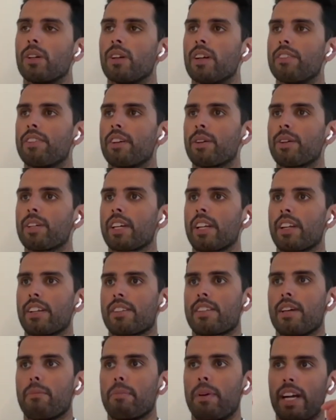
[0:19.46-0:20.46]
If I were to kind of
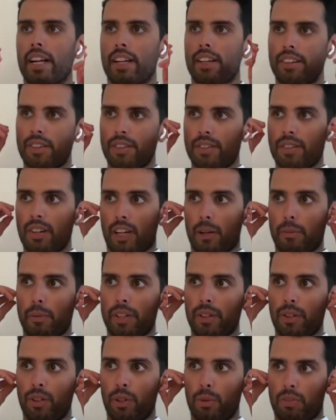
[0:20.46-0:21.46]
step back and just talk about
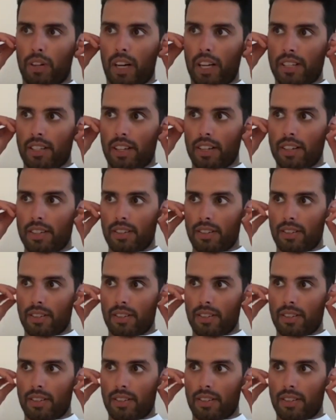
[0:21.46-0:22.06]
the whole process,